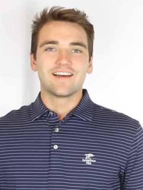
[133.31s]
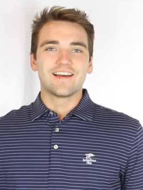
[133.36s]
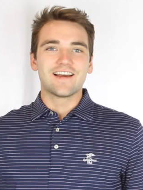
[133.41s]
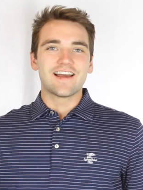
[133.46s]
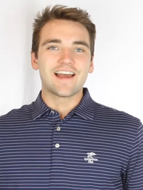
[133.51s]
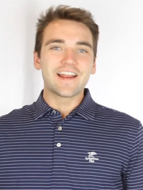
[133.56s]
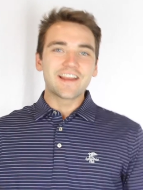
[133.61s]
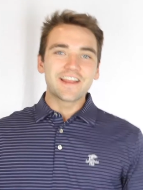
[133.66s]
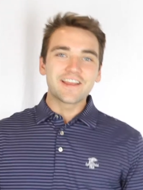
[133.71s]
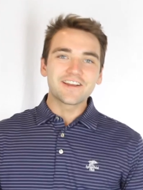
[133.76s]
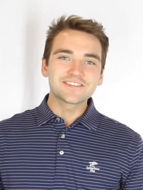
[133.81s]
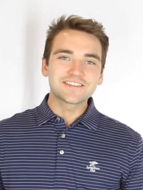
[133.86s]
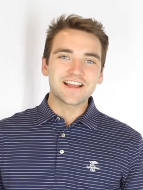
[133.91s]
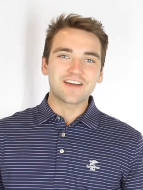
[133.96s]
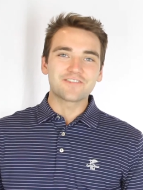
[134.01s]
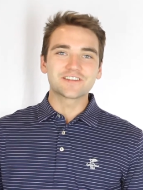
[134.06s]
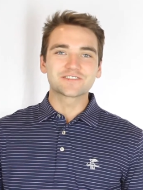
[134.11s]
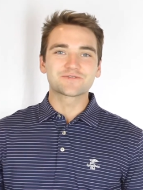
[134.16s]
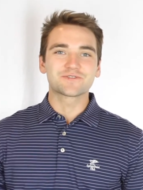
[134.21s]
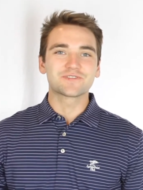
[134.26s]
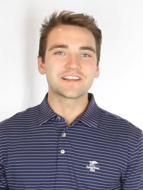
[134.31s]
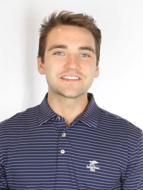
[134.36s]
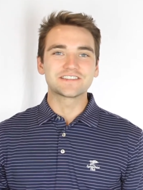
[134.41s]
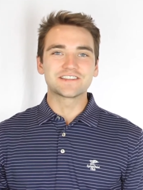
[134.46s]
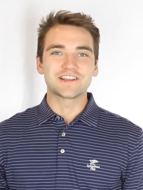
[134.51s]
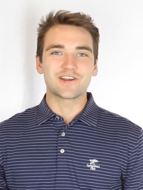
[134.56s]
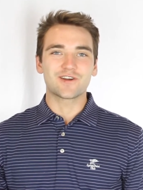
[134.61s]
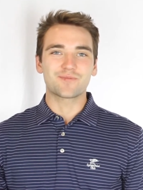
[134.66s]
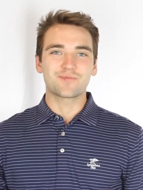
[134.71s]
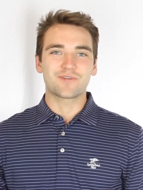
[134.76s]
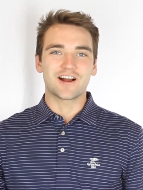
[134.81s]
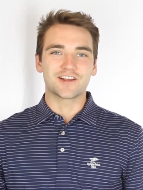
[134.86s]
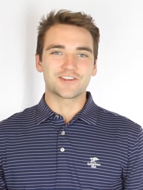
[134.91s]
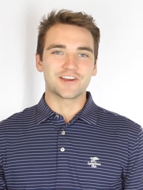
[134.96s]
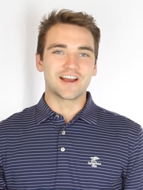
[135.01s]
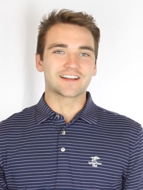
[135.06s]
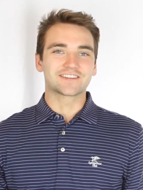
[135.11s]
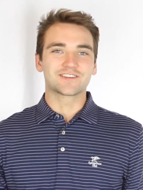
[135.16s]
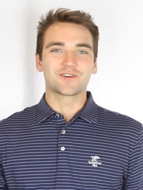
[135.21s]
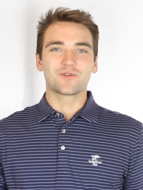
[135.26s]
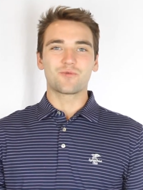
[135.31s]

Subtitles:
And here's how this relates to your project.